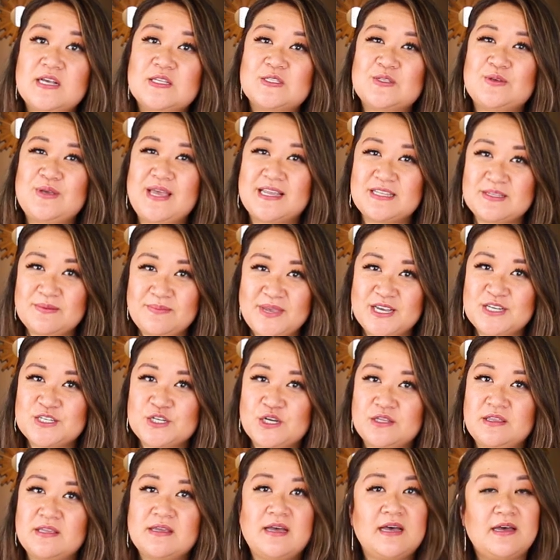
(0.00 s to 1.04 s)
So you had to make
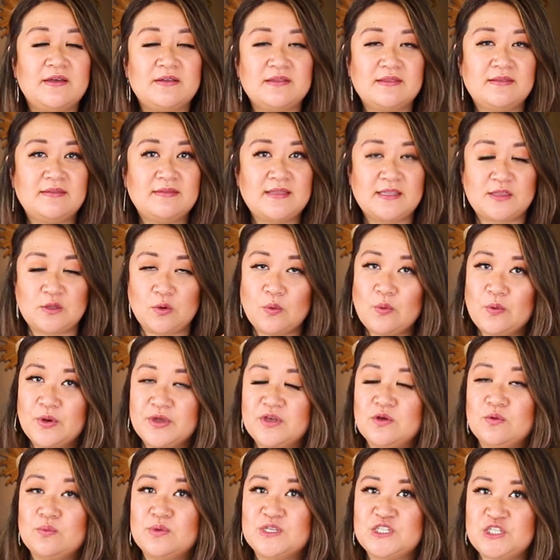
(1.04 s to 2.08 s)
sure that, uh, that the
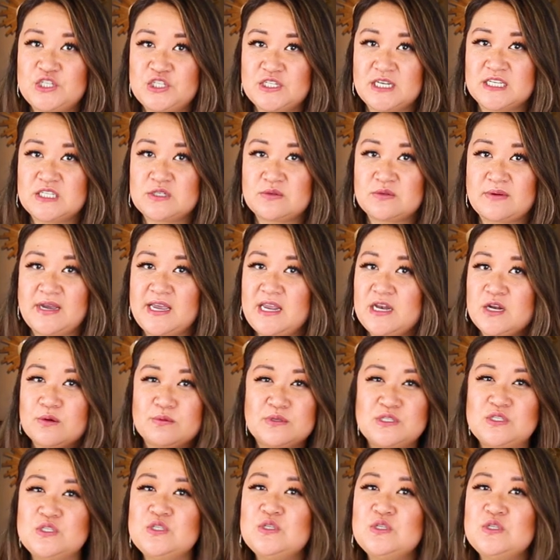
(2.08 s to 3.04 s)
oil was just right and there was